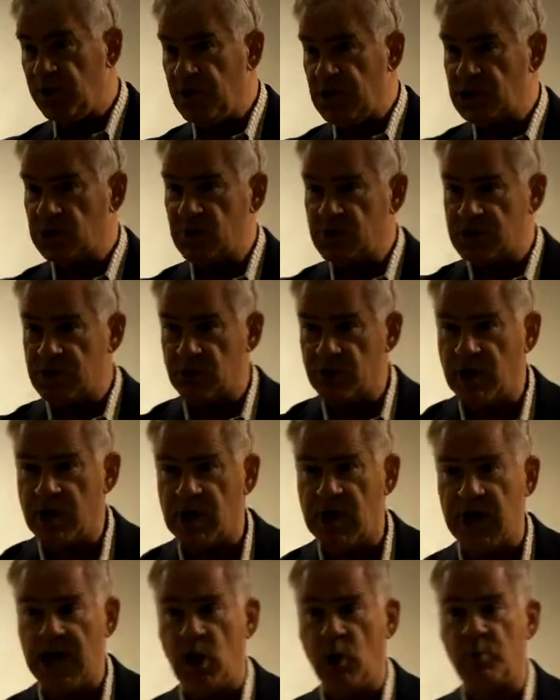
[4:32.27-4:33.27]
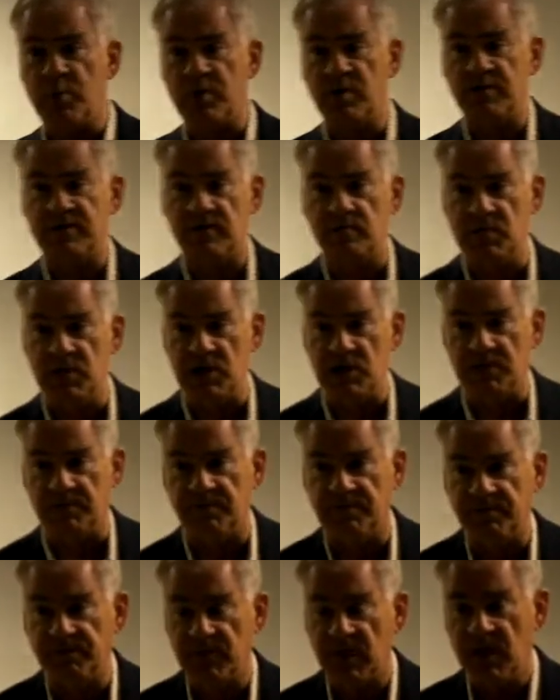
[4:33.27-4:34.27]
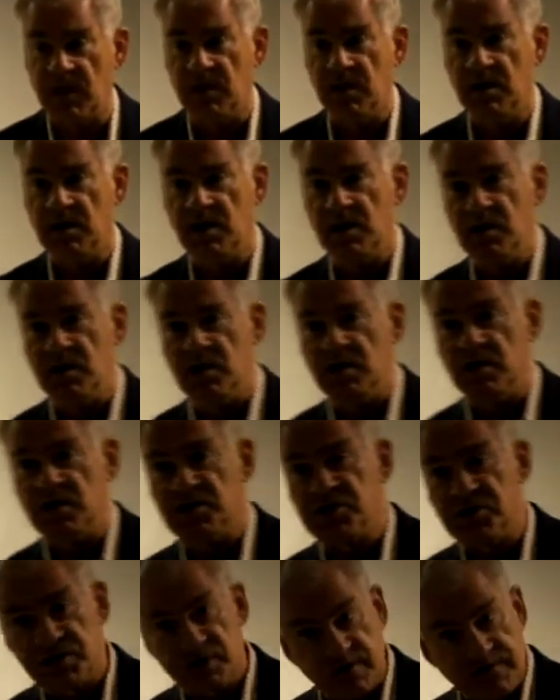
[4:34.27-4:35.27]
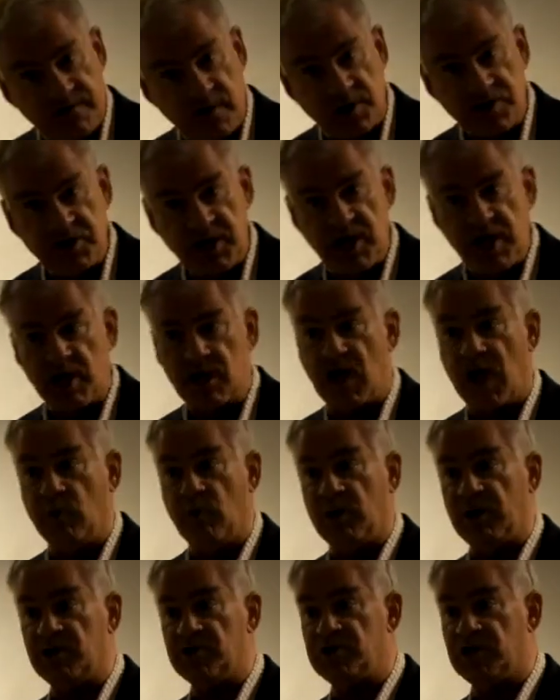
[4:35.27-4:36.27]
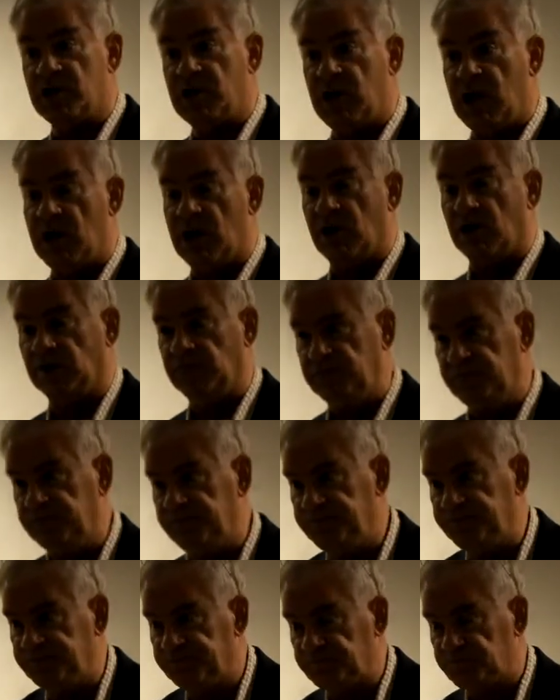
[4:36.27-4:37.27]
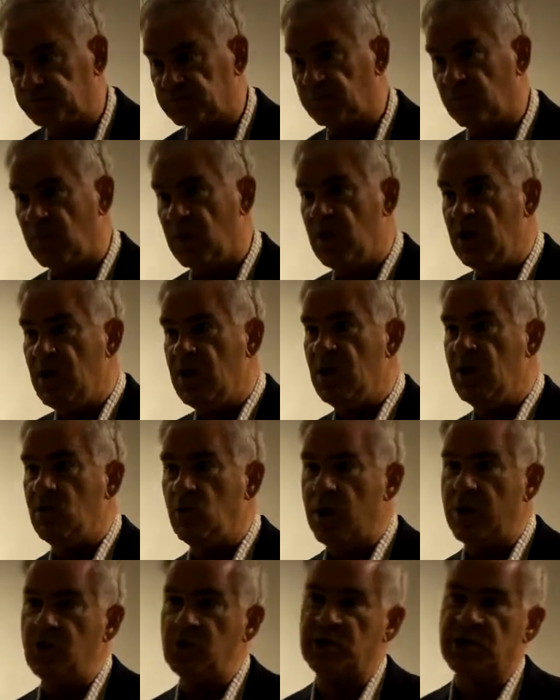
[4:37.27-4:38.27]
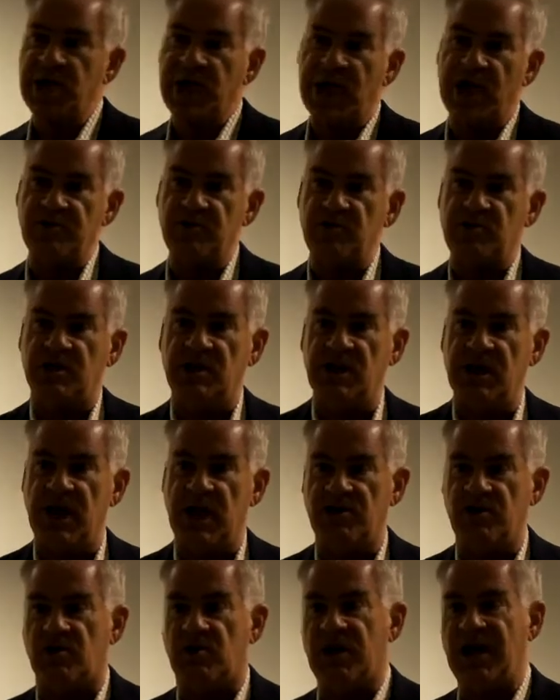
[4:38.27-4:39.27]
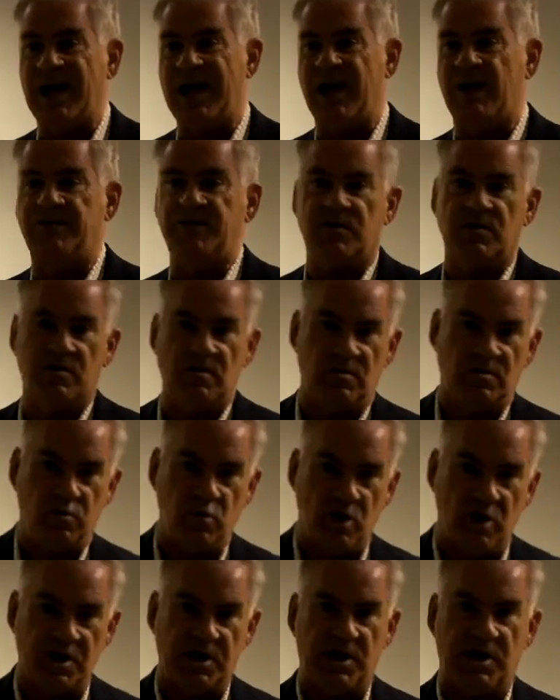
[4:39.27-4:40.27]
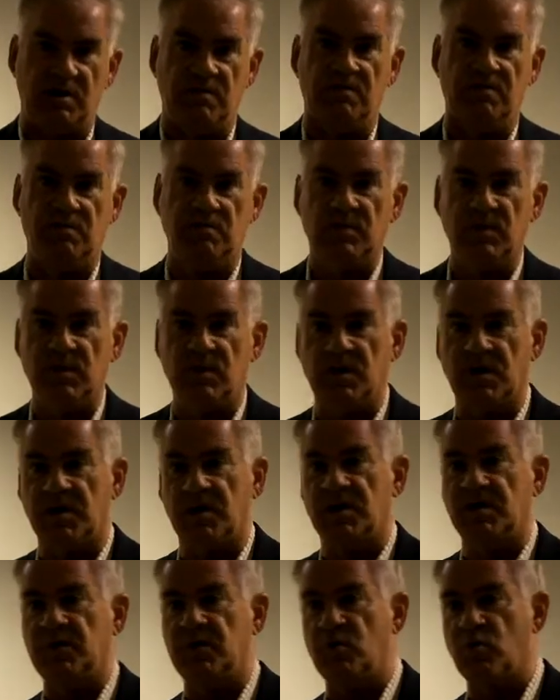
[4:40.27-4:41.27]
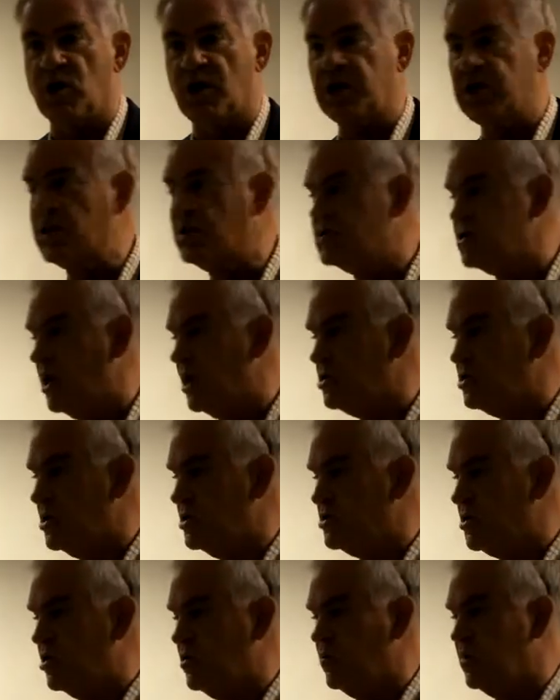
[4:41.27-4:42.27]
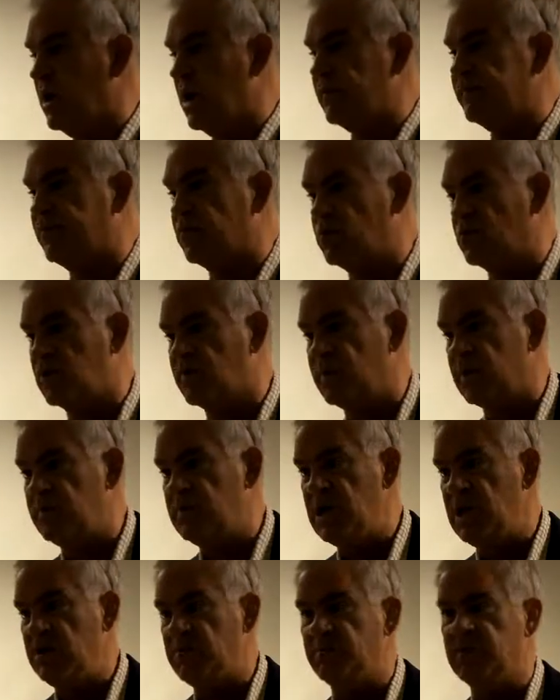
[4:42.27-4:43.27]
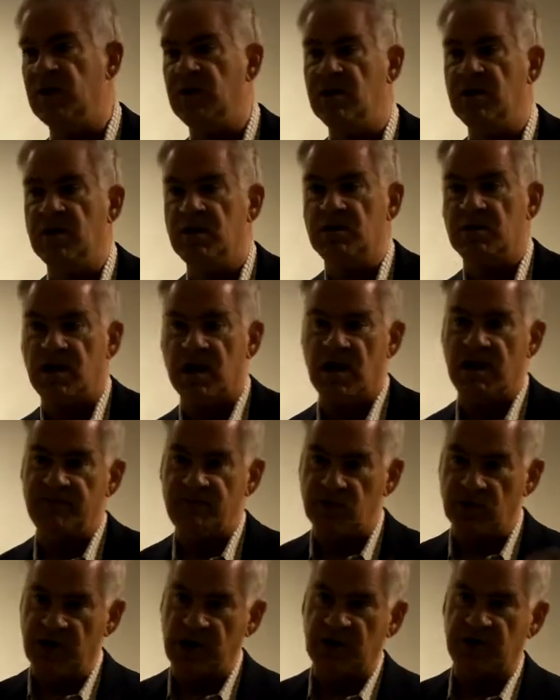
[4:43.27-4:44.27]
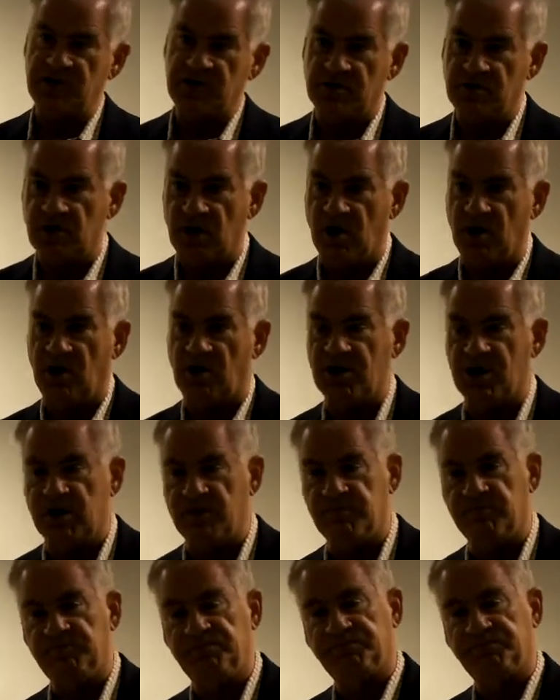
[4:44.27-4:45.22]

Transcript: this was a real eye-opener for me. This is a first-hand eyewitness account. We would gather together after the working sessions on the platform and meet to have drinks and talk. And